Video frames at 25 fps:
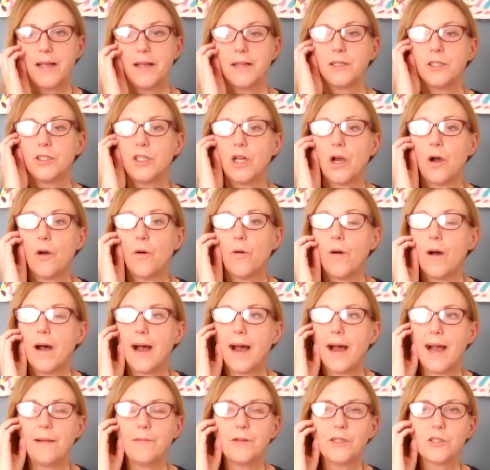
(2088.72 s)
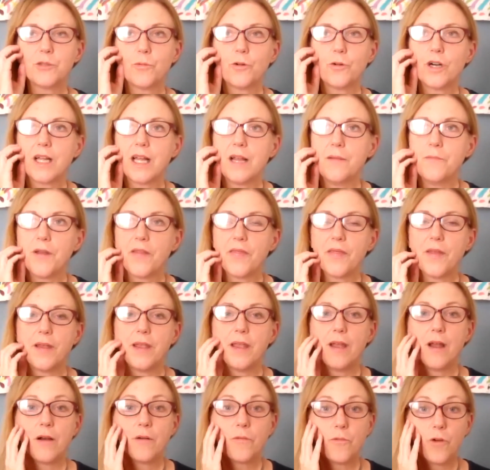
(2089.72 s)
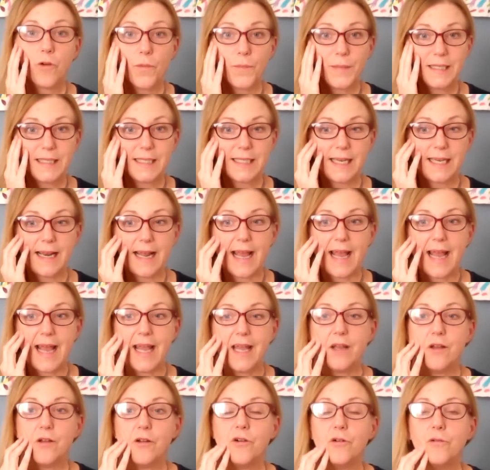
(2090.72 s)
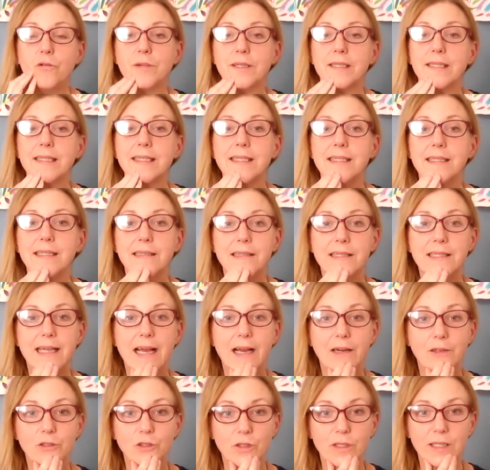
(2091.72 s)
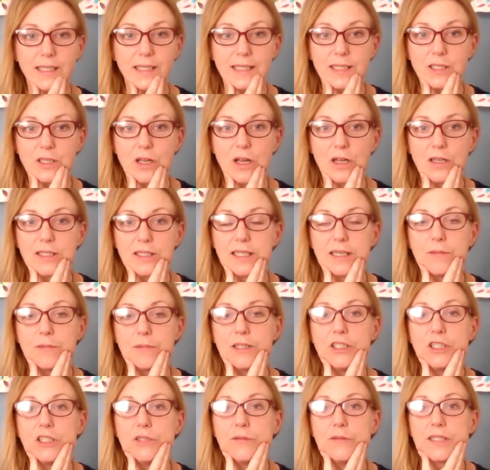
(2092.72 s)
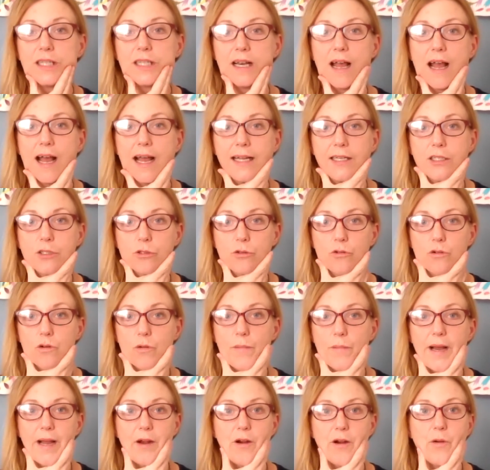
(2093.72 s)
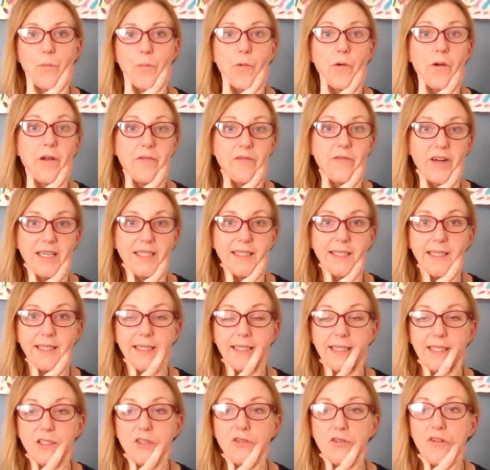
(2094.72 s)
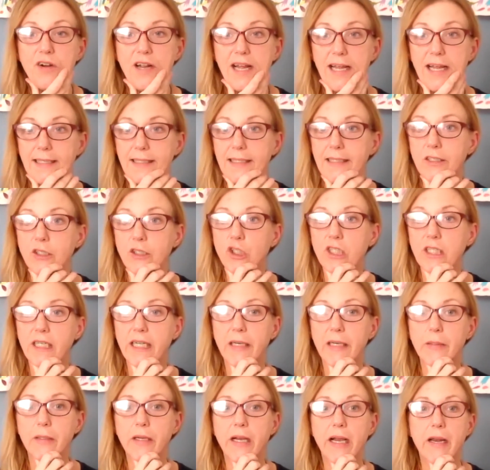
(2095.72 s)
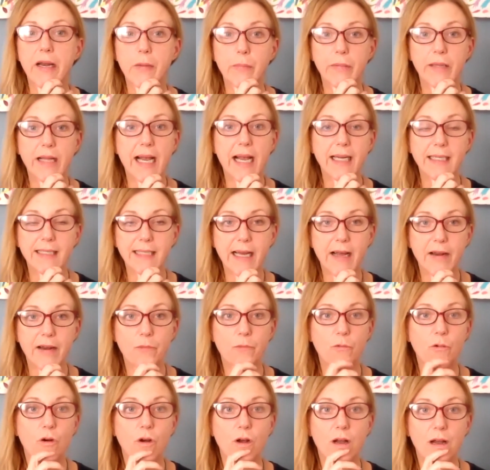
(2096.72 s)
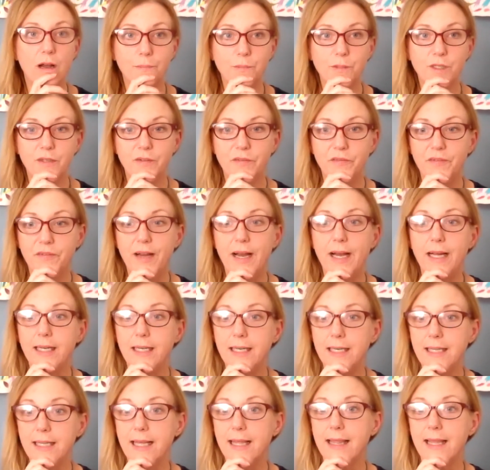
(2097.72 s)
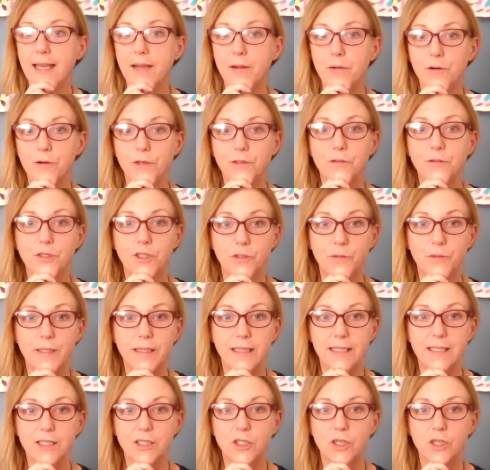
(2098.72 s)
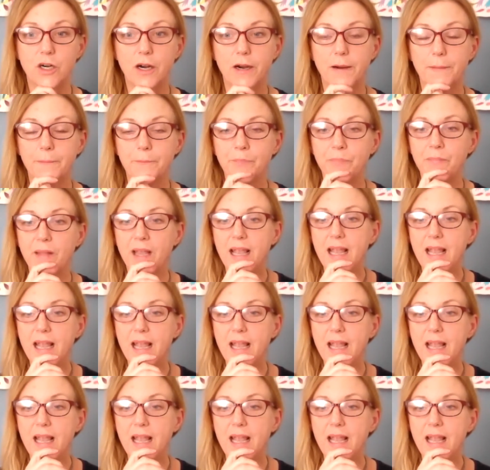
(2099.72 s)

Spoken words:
So I was working with a young woman today who was sexually assaulted when she was in high school by her boyfriend and his friend. And she had kind of blacked out and woke up to find that they were doing this to her.